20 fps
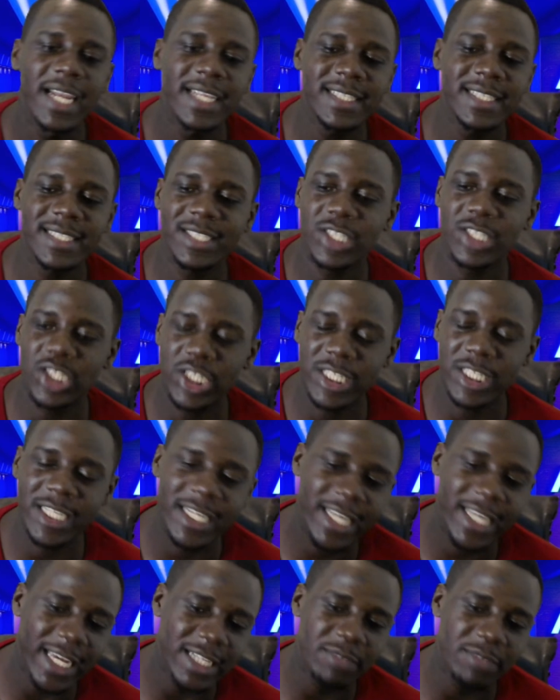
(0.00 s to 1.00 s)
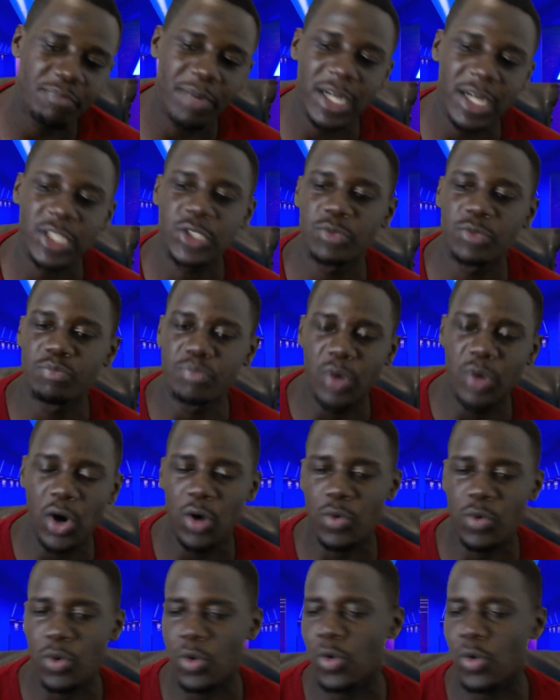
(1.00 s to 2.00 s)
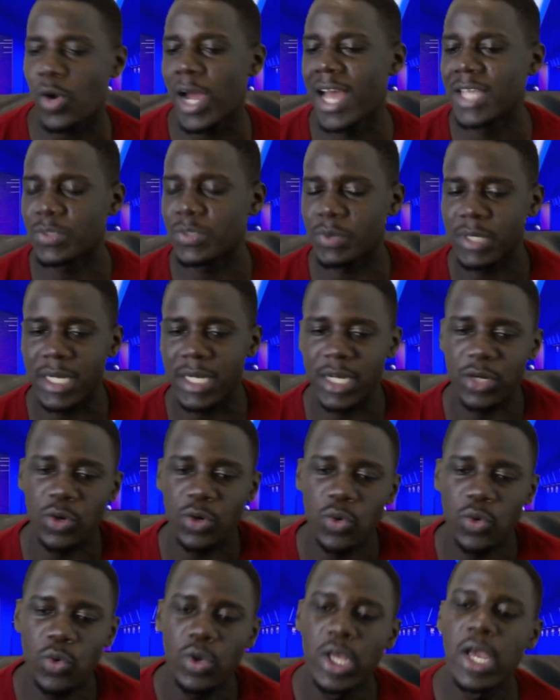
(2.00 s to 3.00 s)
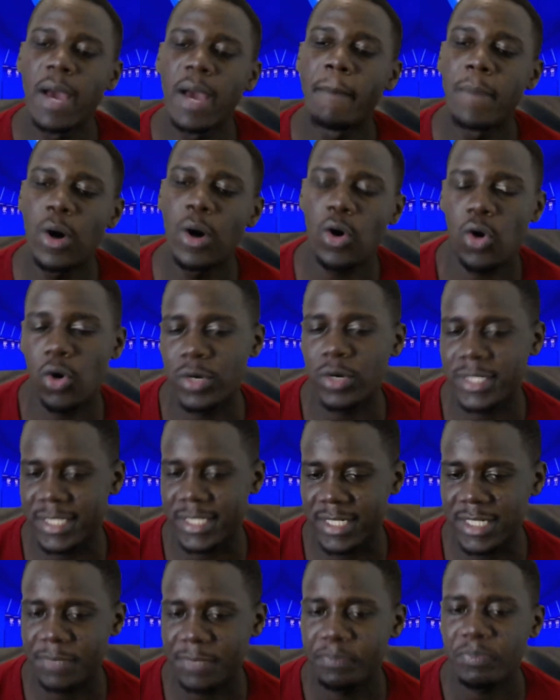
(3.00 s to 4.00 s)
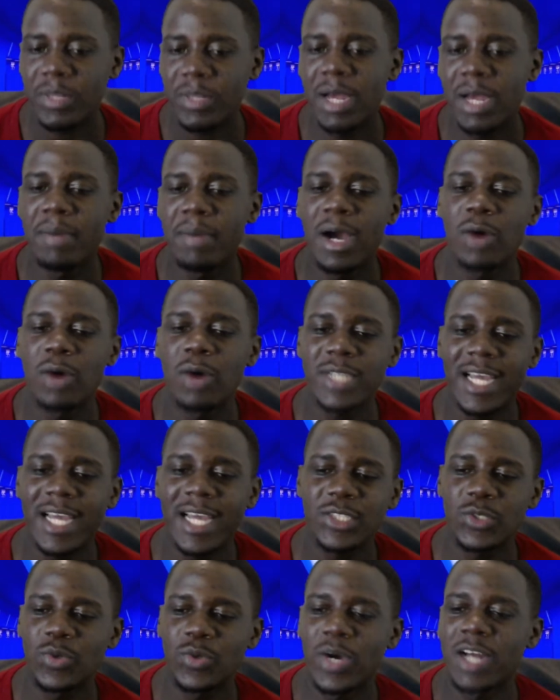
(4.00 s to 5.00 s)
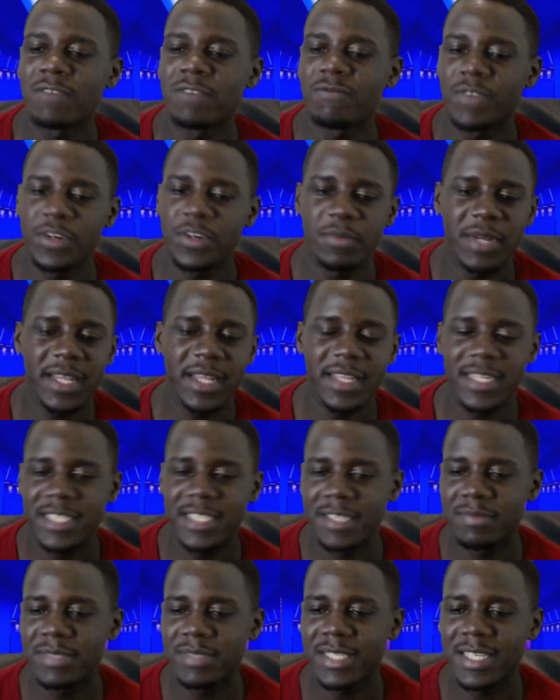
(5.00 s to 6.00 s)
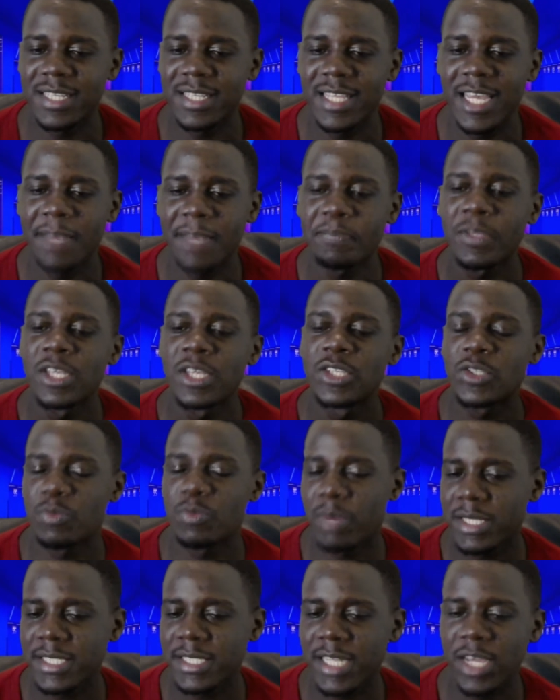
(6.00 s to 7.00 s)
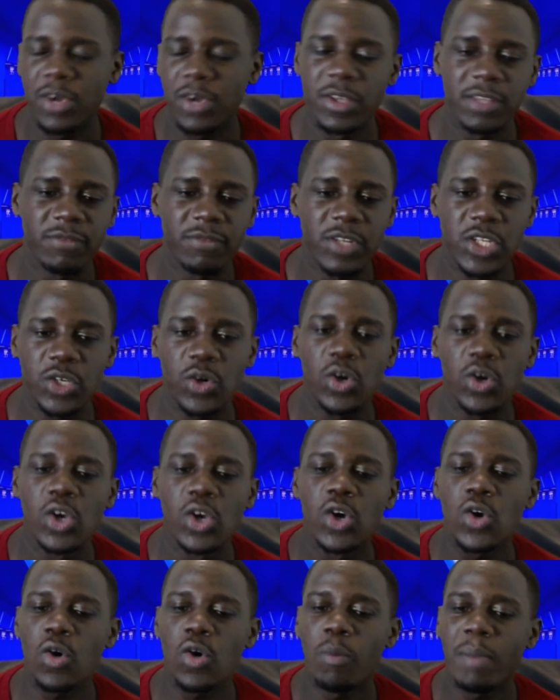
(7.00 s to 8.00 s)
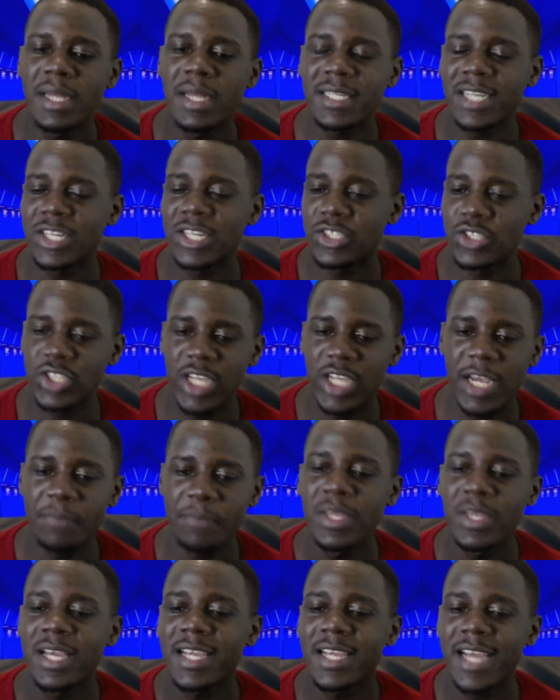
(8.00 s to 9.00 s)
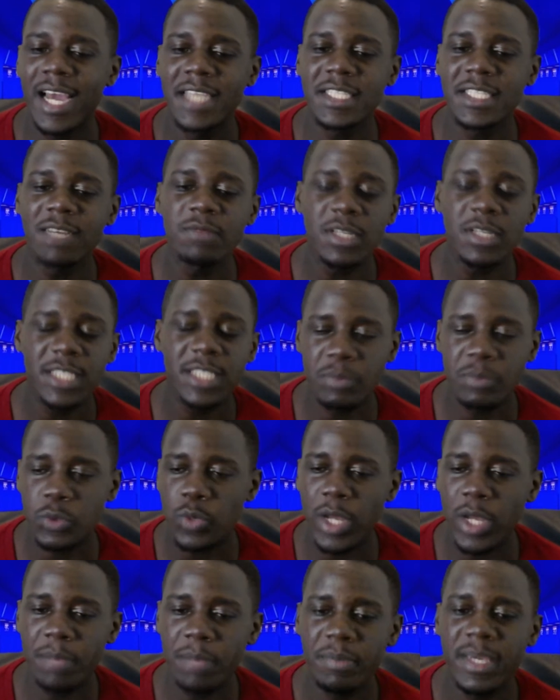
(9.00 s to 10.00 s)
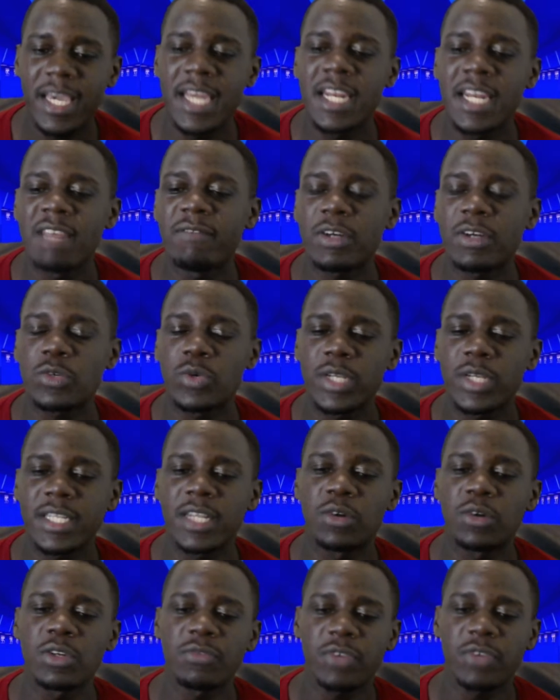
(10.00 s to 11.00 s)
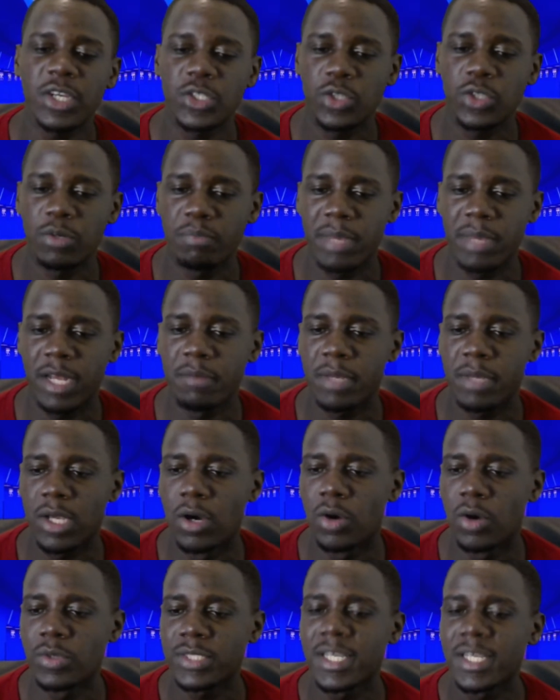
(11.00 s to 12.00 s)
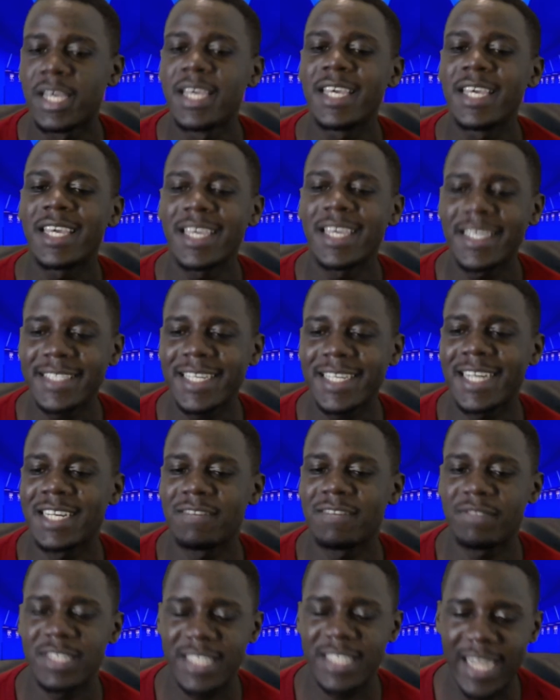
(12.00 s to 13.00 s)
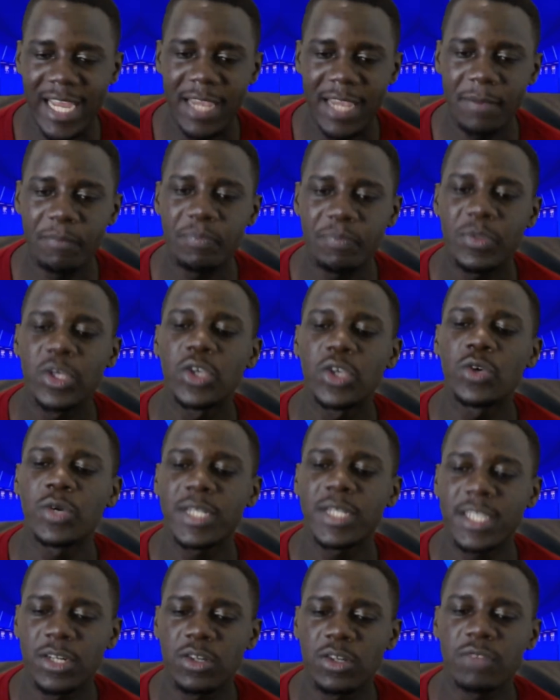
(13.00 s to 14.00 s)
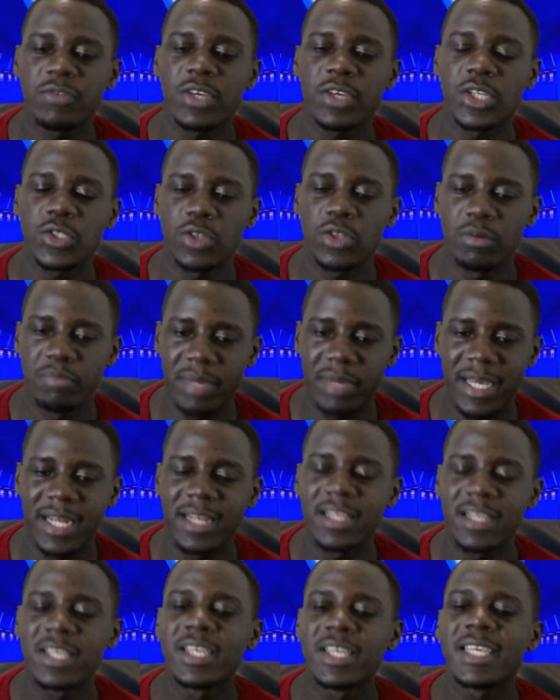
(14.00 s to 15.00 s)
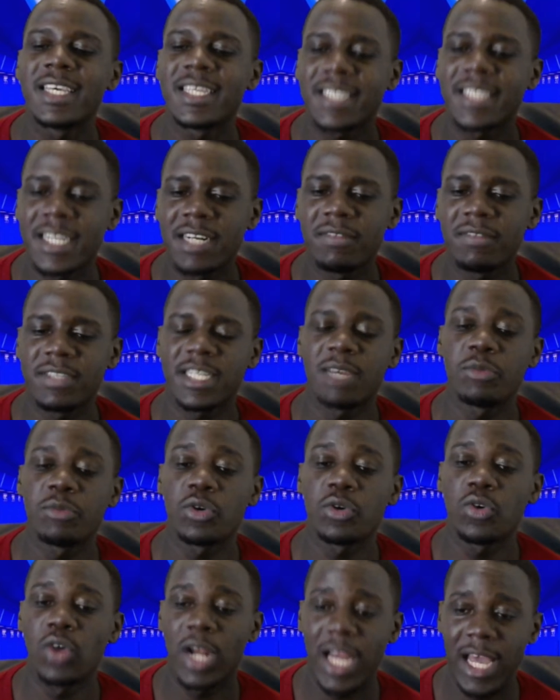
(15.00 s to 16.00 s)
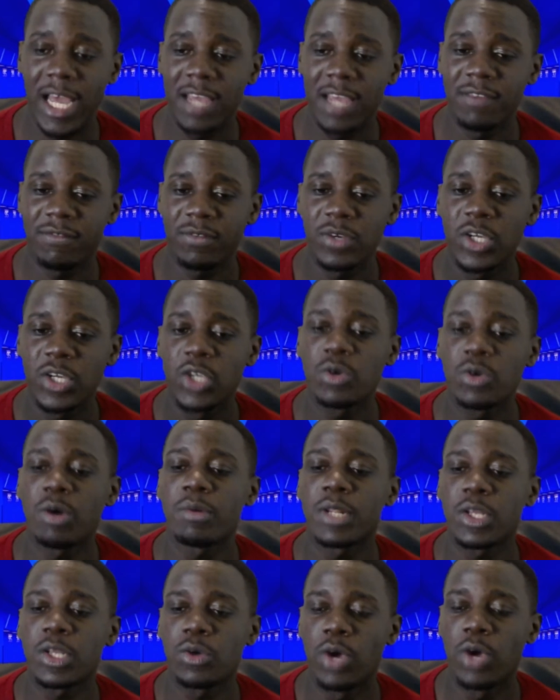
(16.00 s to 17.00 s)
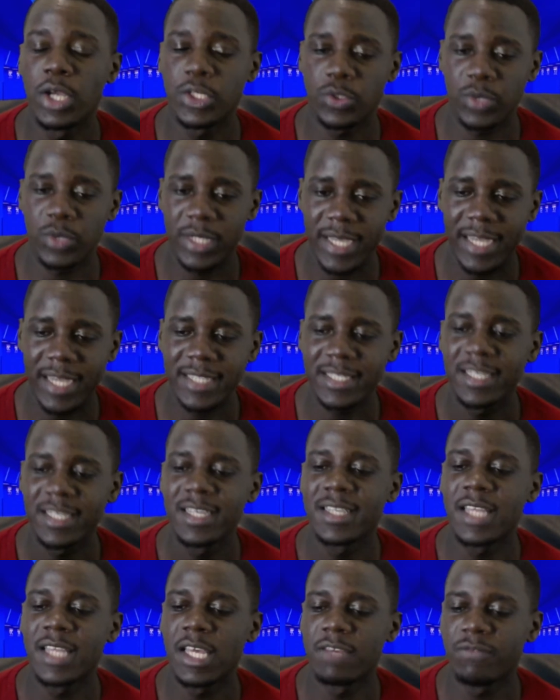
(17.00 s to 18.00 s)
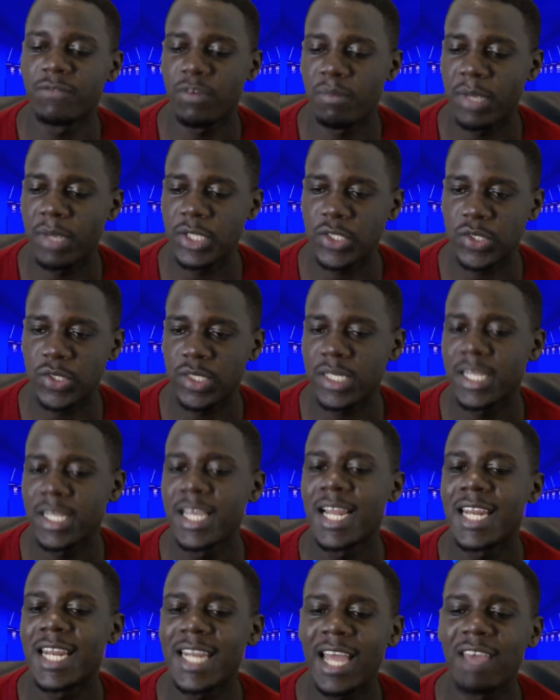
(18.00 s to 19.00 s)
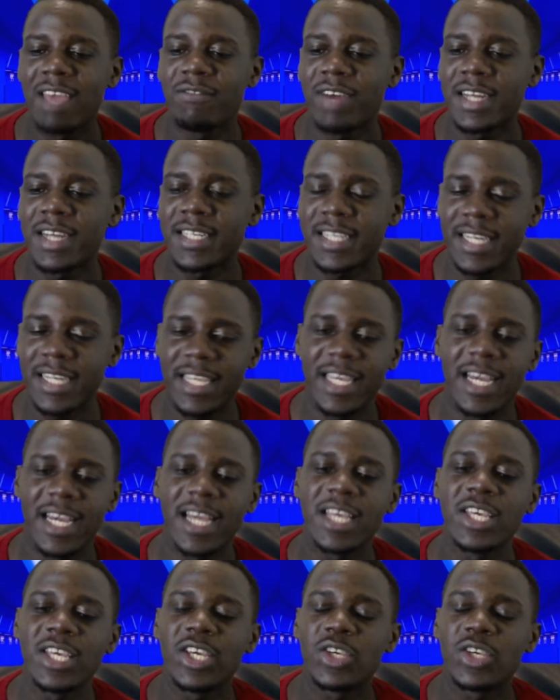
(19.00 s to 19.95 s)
Let's get back tomorrow as we really do more content about Arsenal and very many other teams in there. Smash like on the video, comment and share. Guys, after subscribing, endeavor to hit the notification bell, because each and every time you hit a notification bell, each and every time you go live, you are really going to get the information live and clear.